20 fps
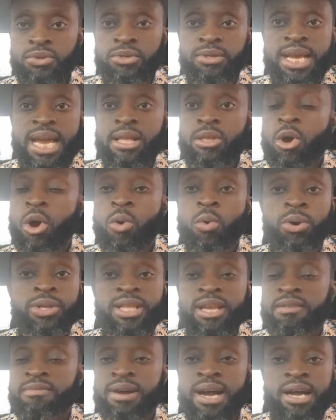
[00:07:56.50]
night, or
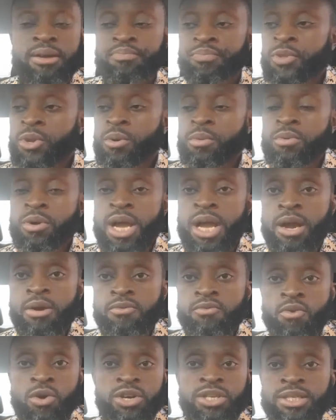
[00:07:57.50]
whatever,
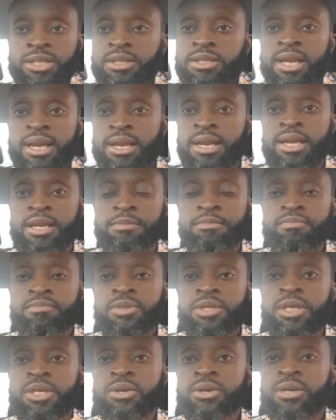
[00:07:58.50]
once daily,
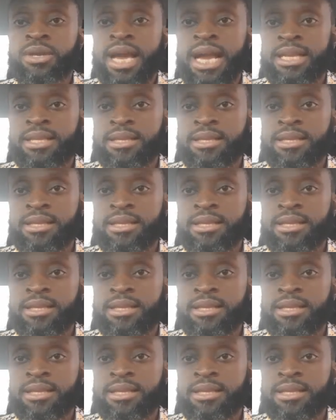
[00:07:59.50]
like